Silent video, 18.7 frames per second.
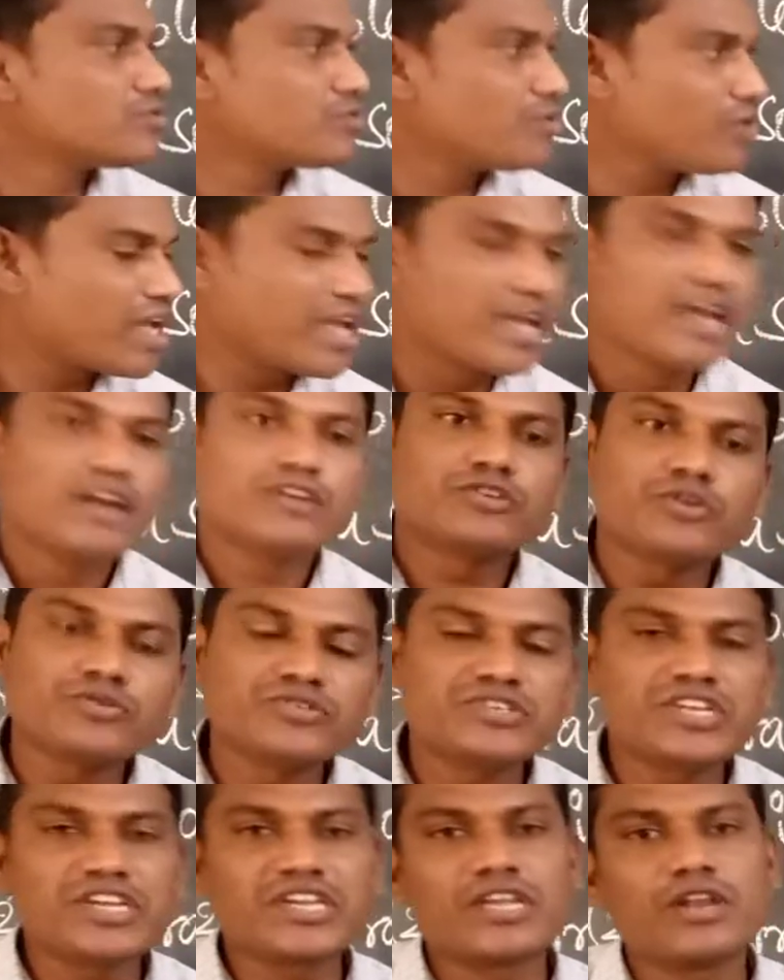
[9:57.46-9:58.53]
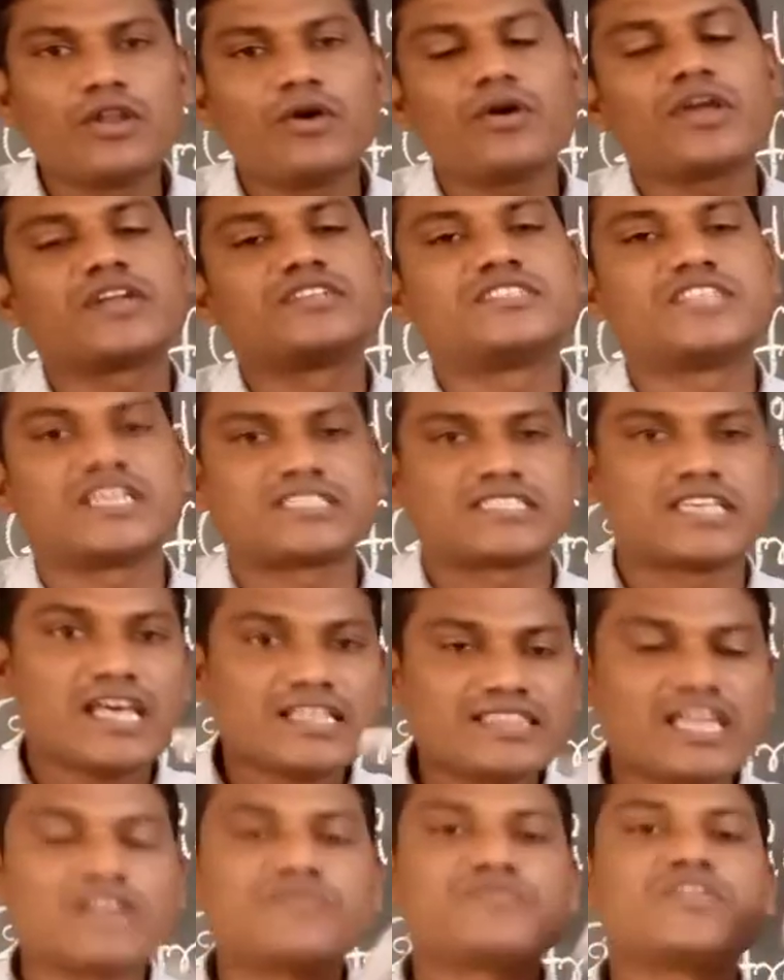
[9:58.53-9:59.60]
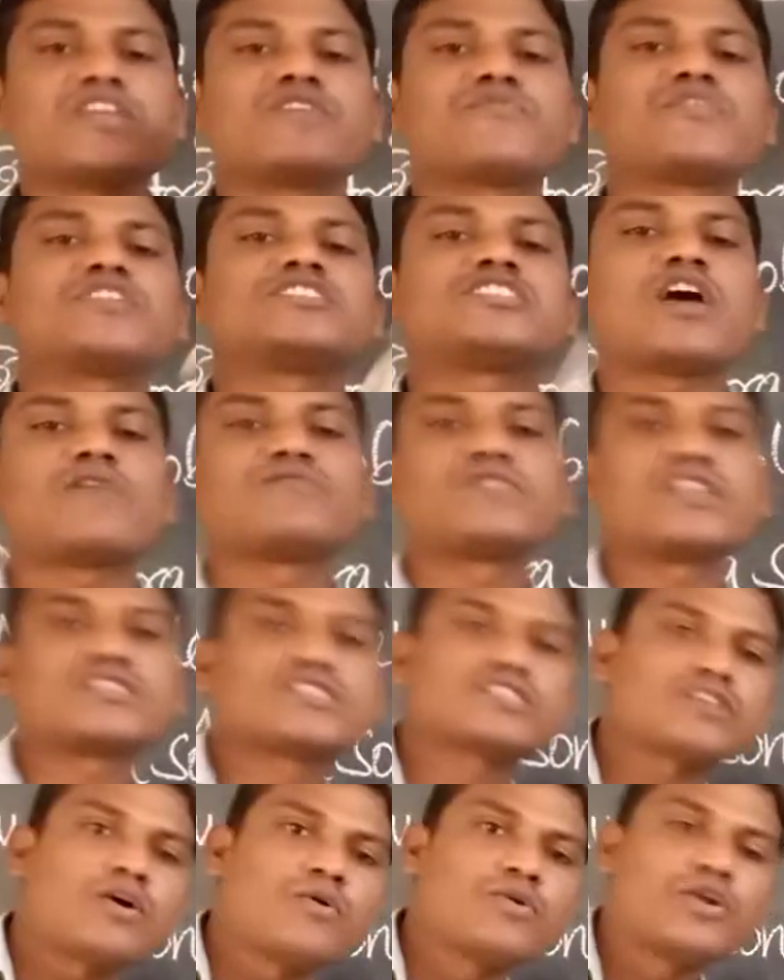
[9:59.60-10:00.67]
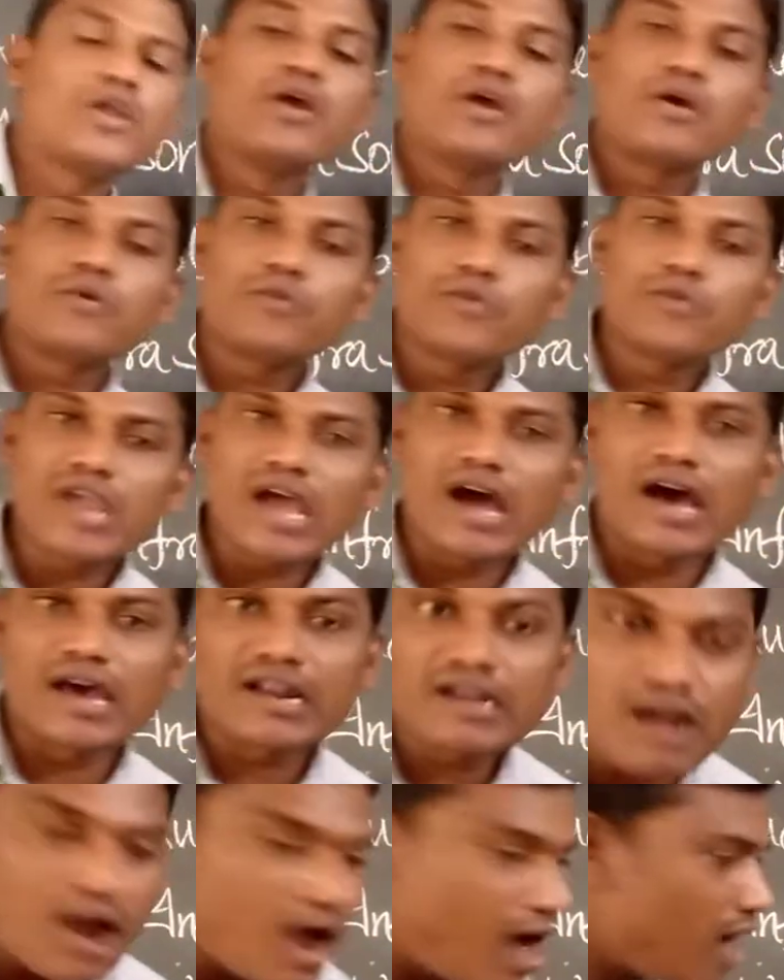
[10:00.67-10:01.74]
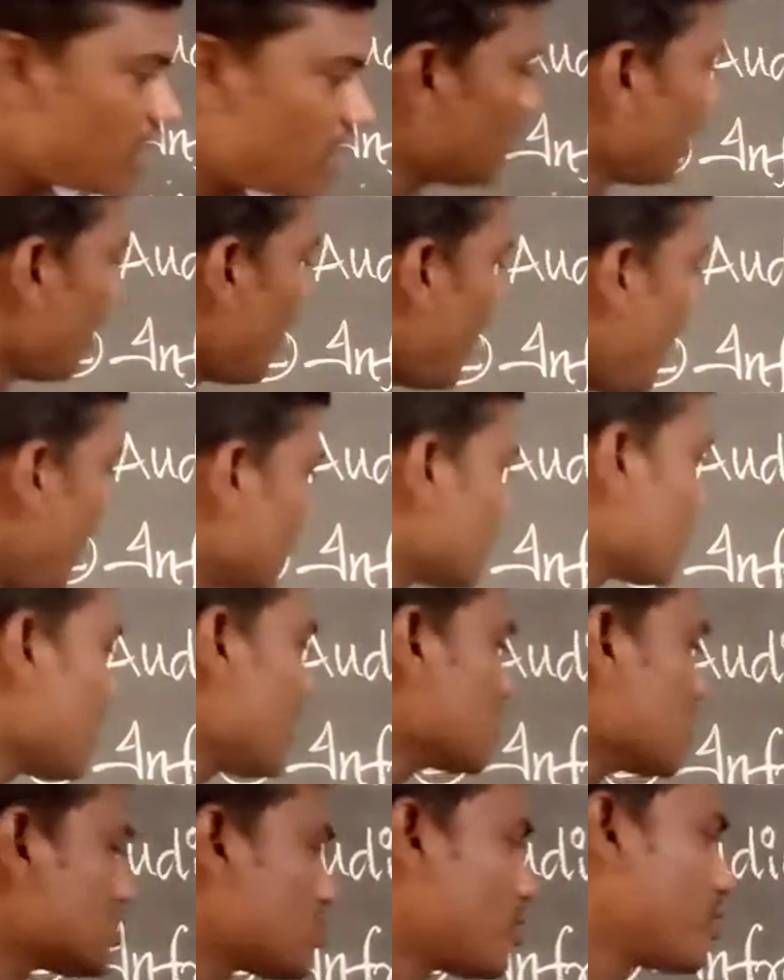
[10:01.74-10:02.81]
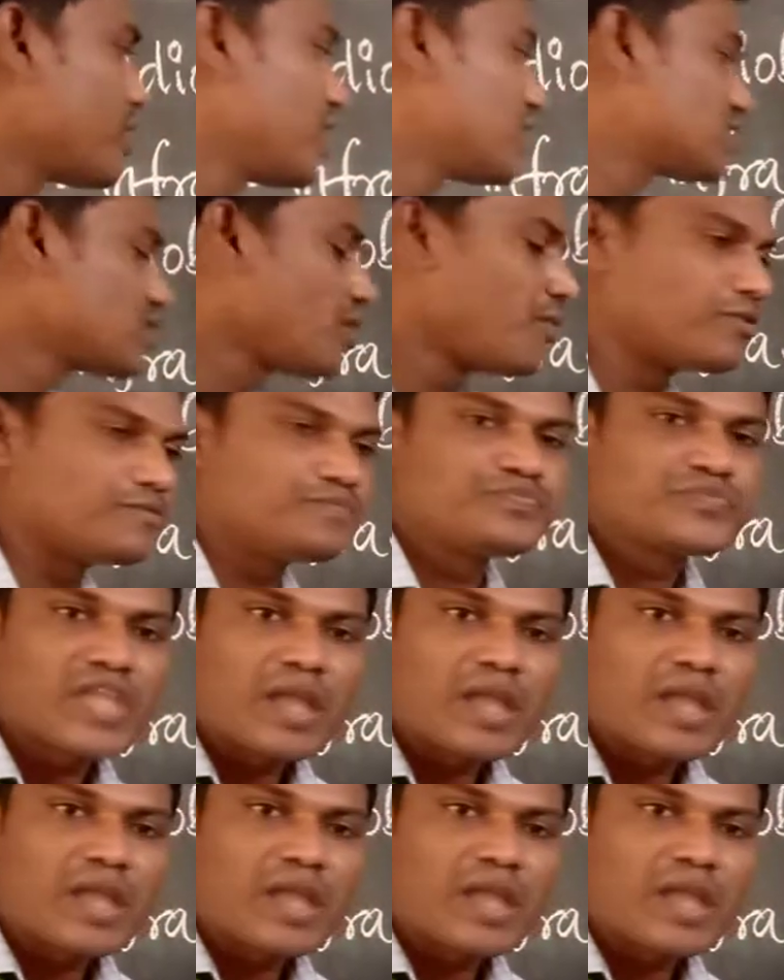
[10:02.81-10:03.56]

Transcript: okay, 20 kilohertz, that frequency of the sound we are called ultrasonic sound.